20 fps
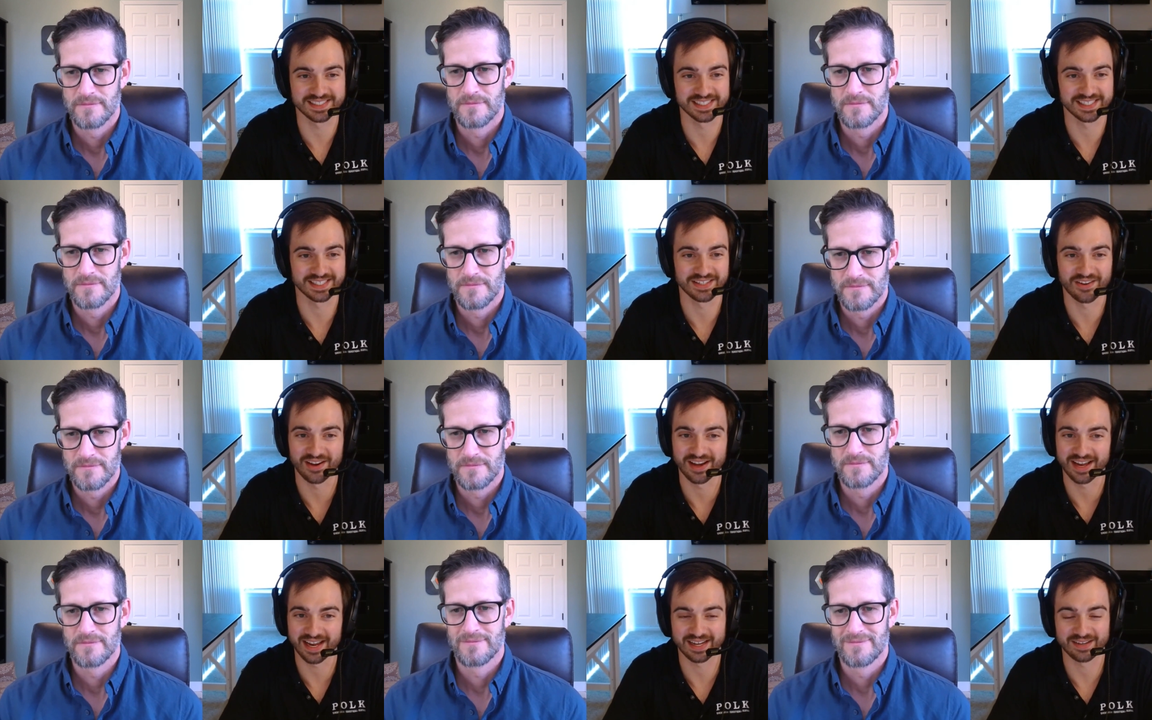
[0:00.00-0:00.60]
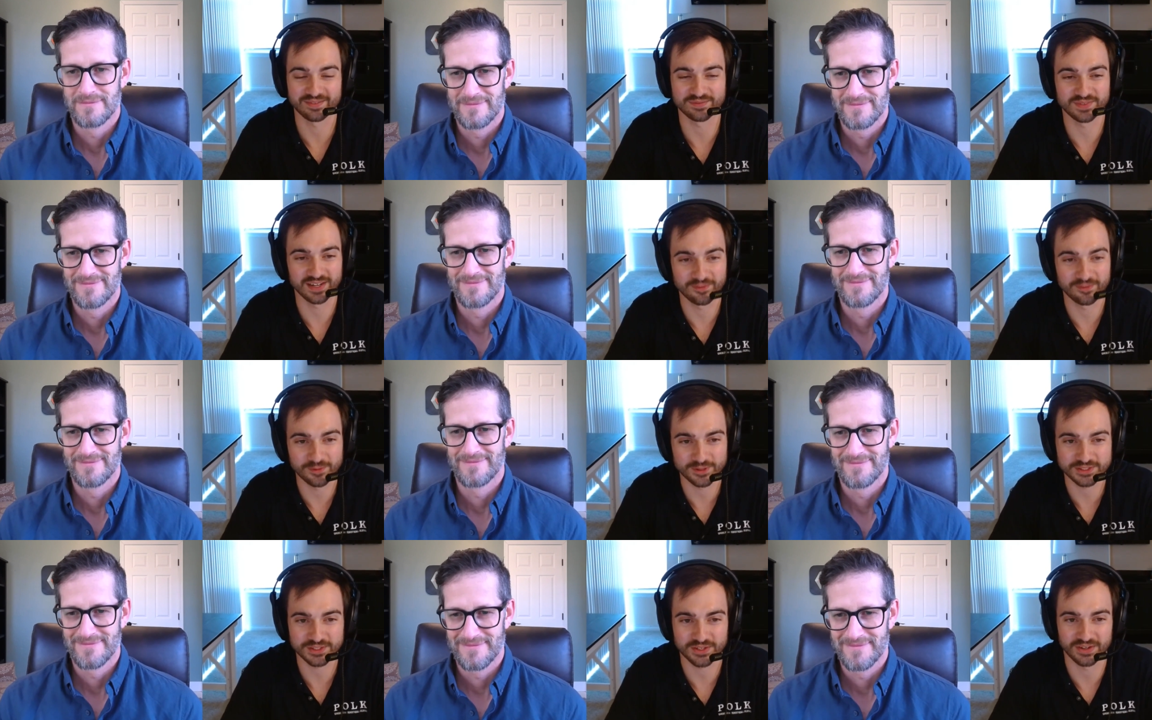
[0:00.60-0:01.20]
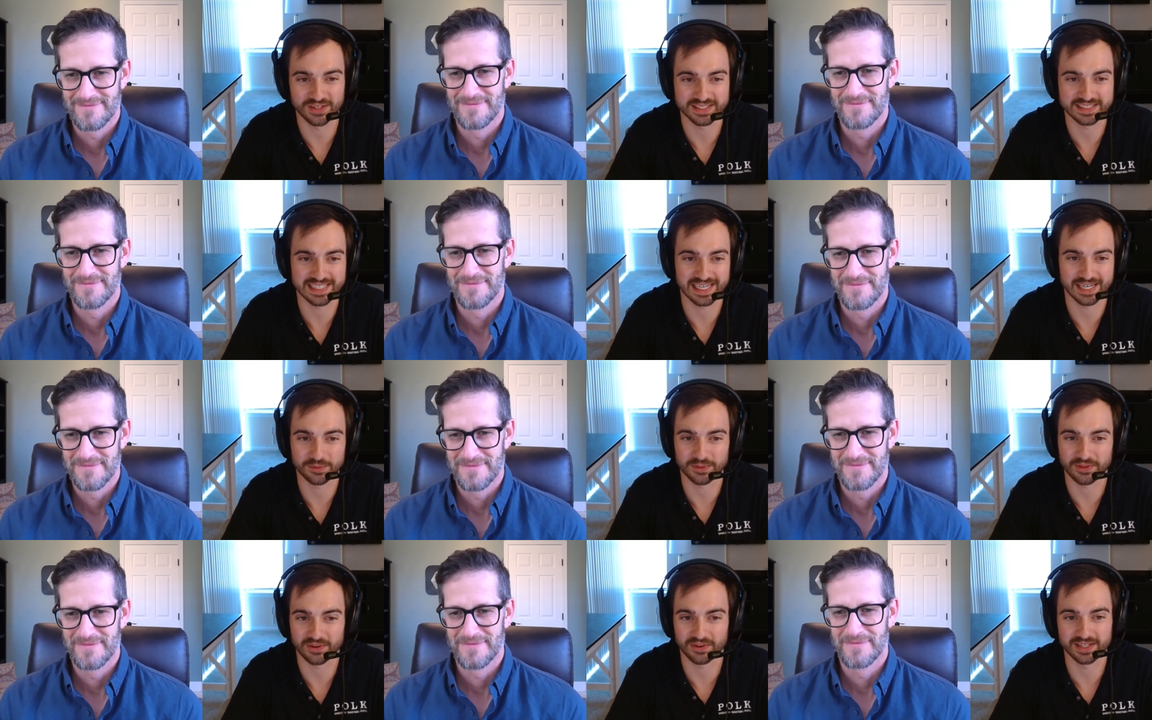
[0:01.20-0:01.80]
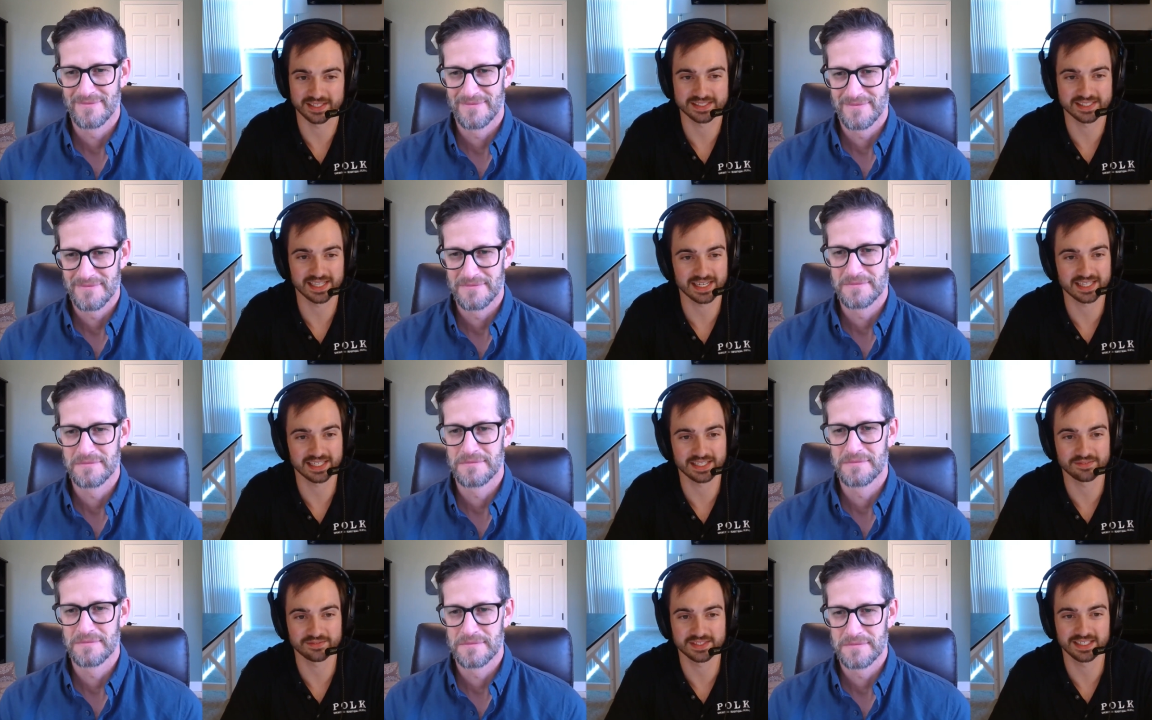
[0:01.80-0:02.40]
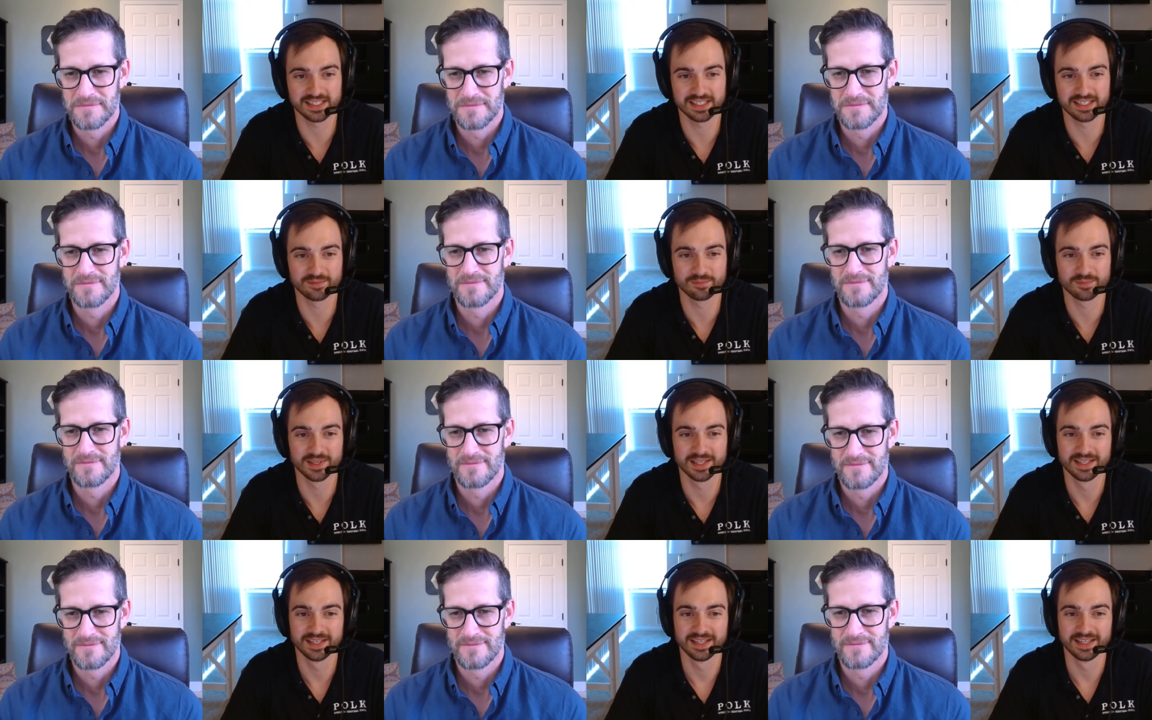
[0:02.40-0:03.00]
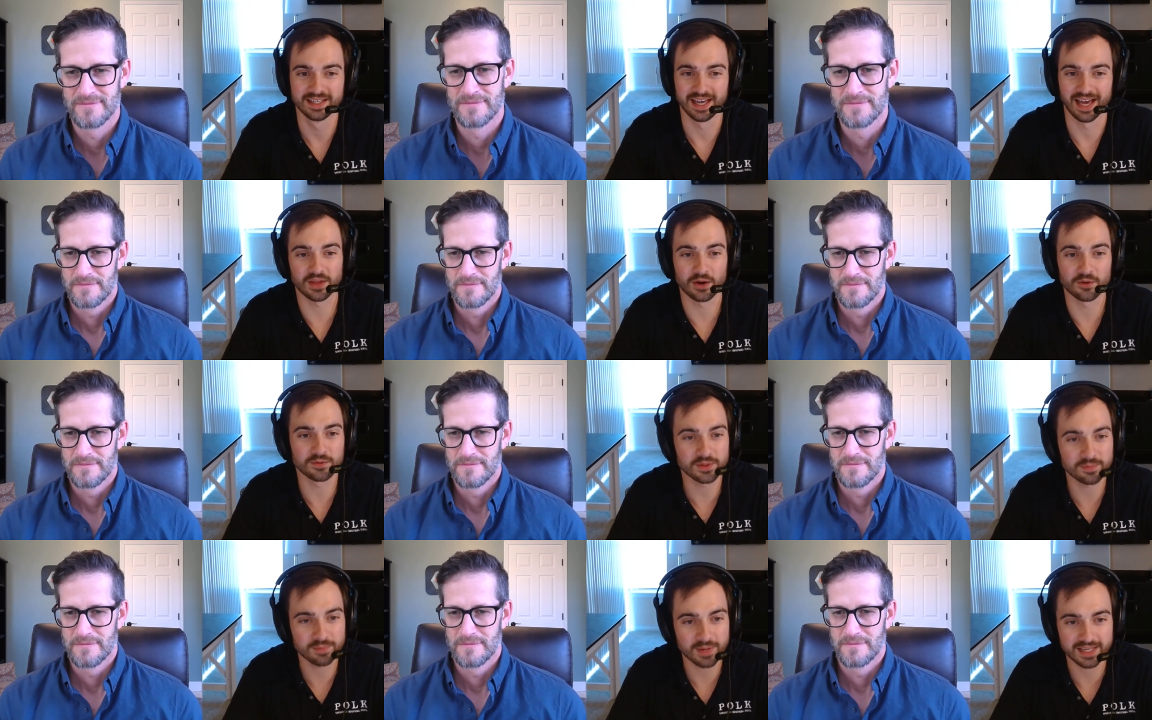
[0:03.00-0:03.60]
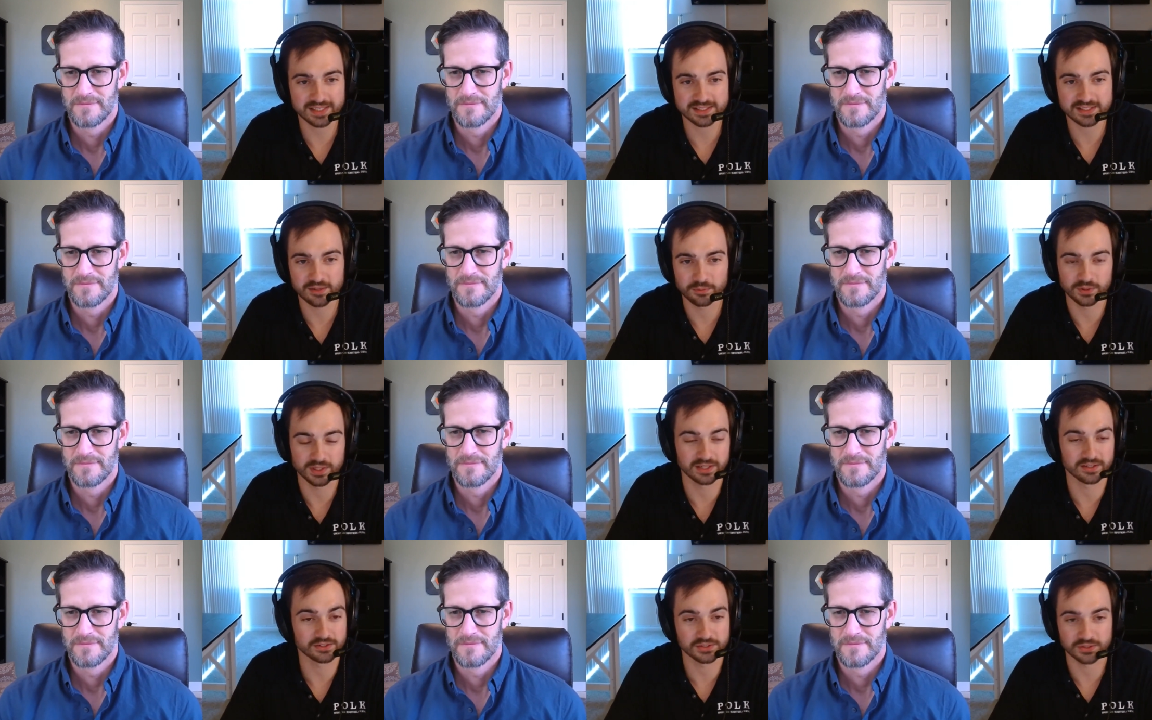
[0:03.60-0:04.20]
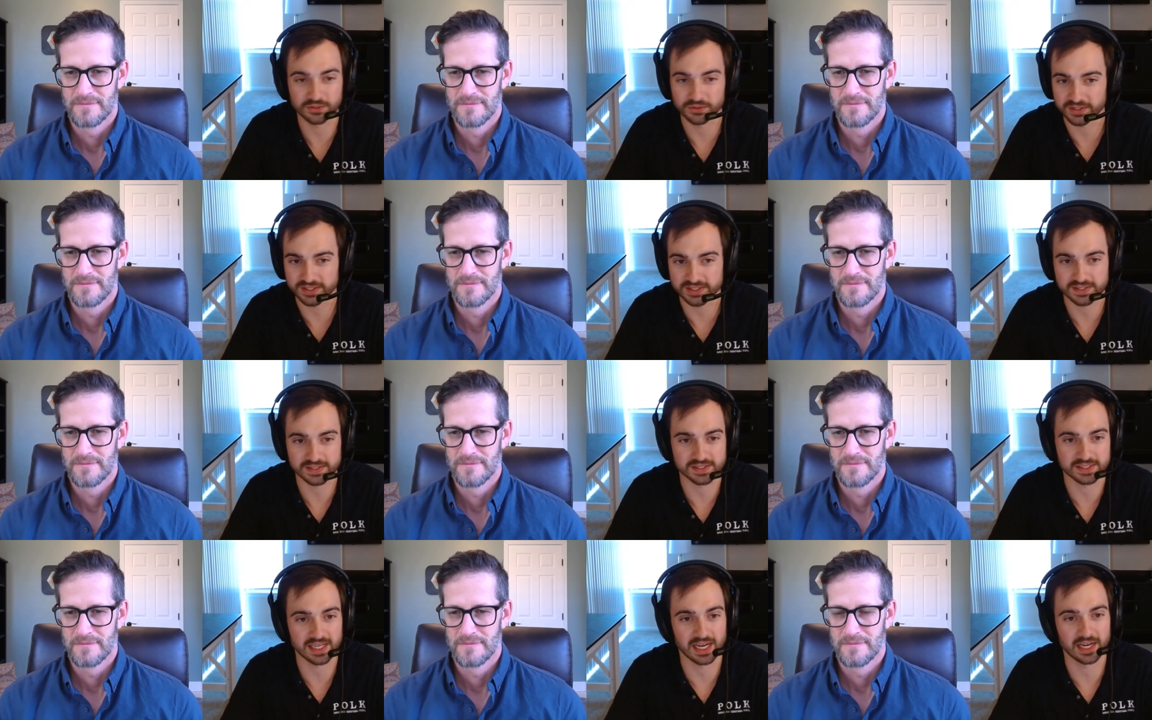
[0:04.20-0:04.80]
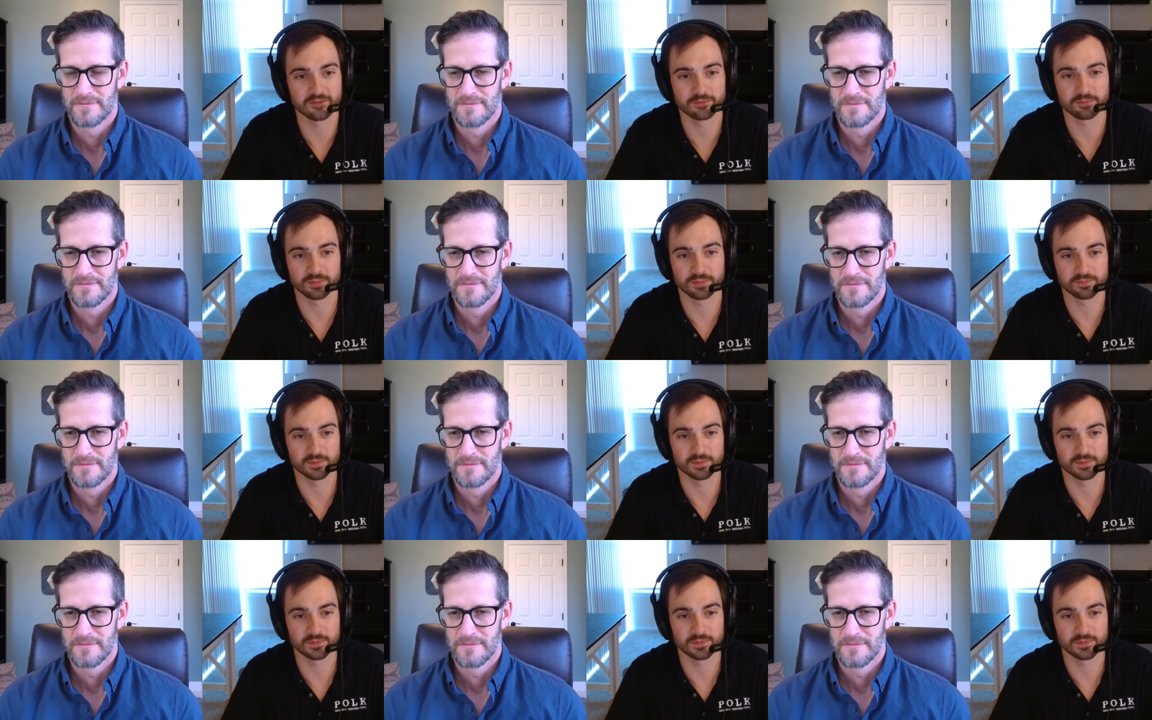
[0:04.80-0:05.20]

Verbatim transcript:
Speaker 1: did not have very much contact with our executive team. Over the past couple of years, or at least since I've